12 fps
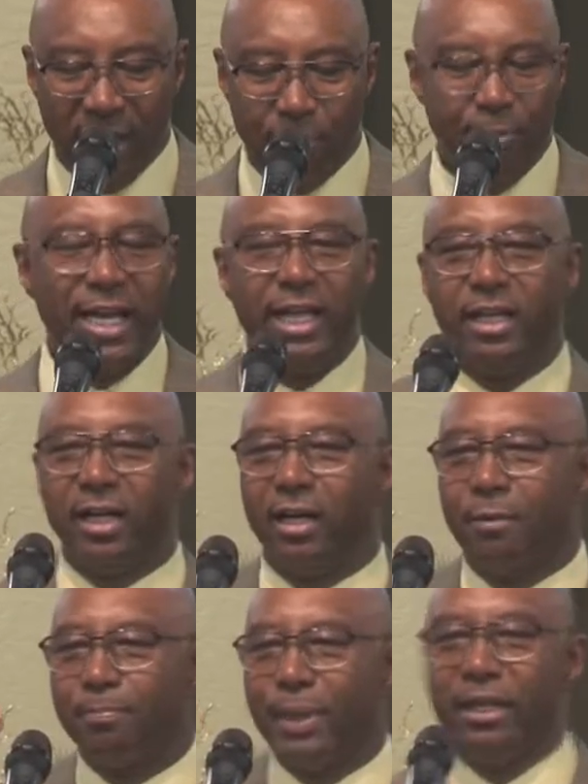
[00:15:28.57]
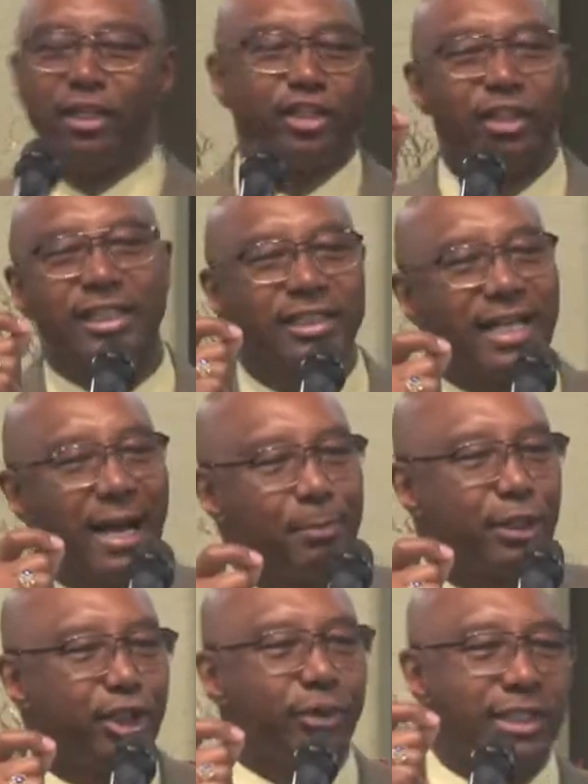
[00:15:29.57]
Peter, Peter took this
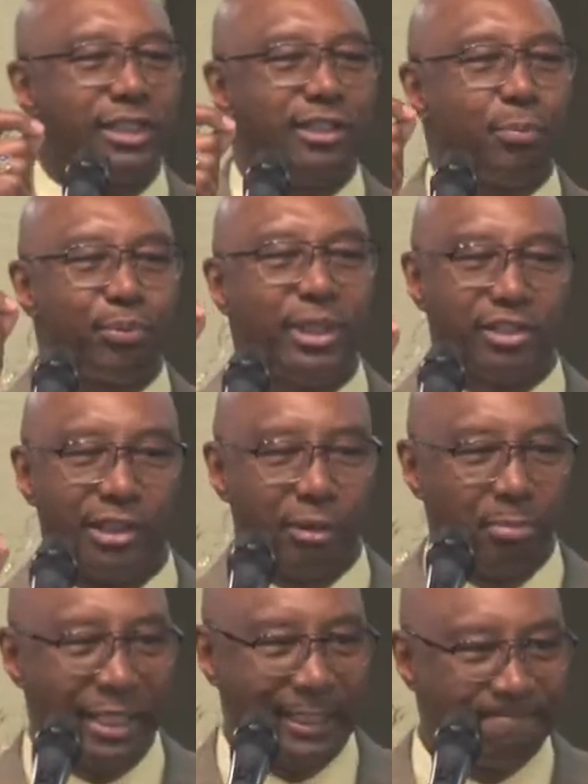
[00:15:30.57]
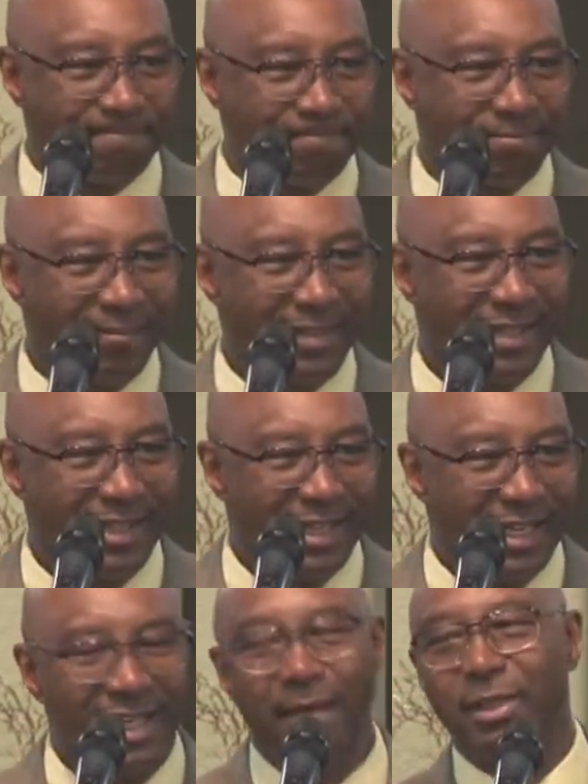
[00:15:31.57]
opportunity to preach a little bit.
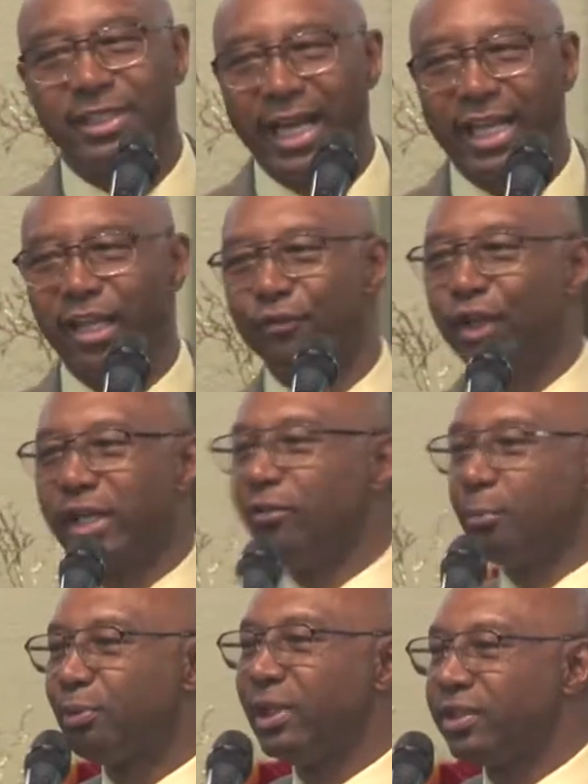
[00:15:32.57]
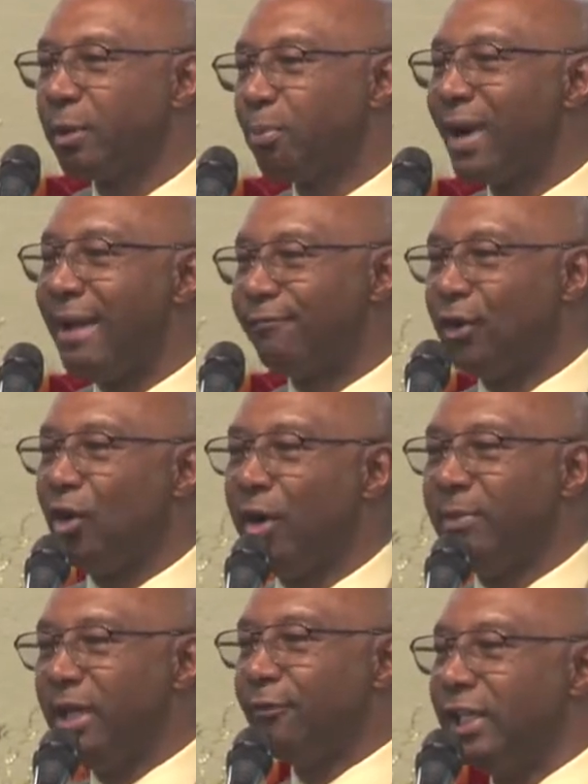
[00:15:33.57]
Let me tell you, if you give a preacher a
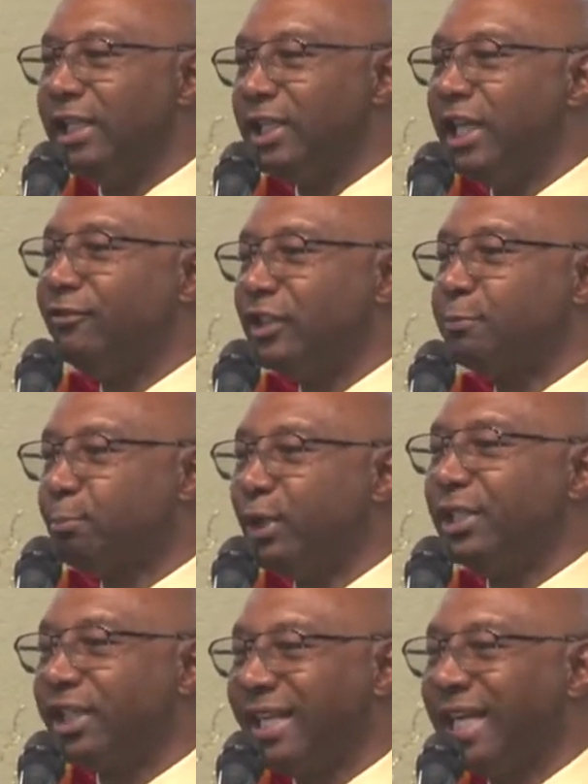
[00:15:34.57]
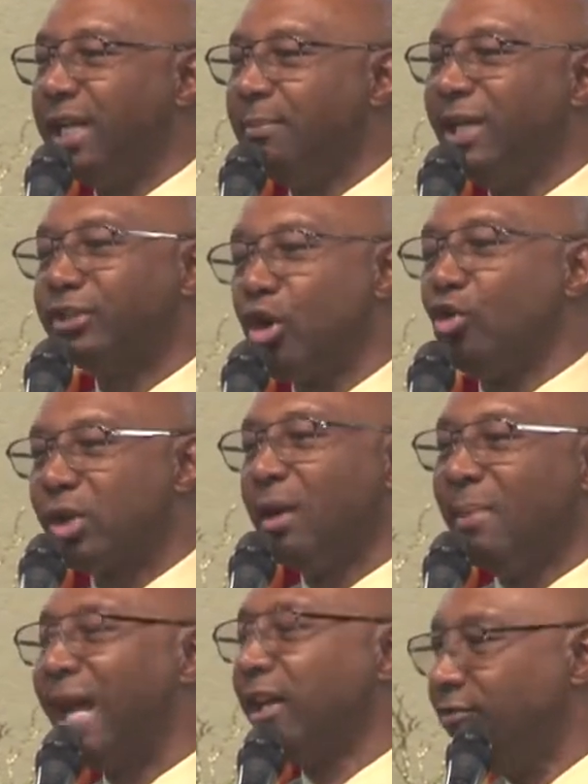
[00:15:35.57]
platform, if, he, if it's preaching in him, it's going to
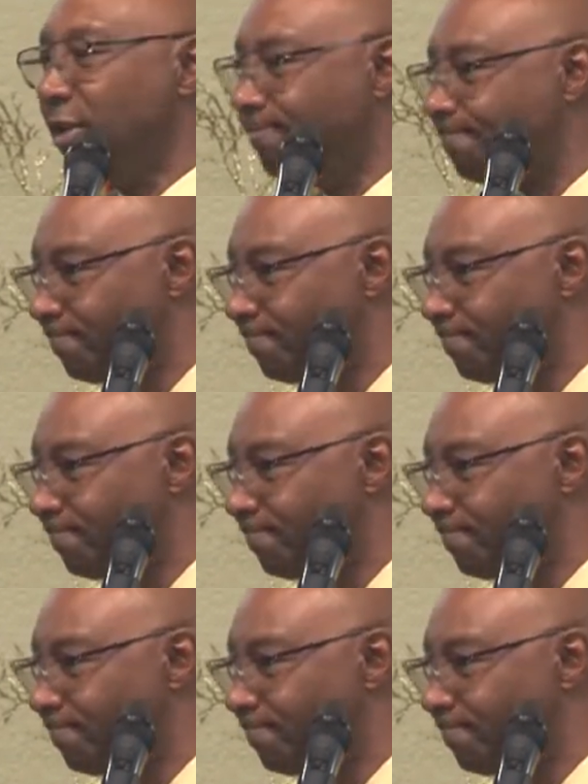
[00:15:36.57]
come out of it.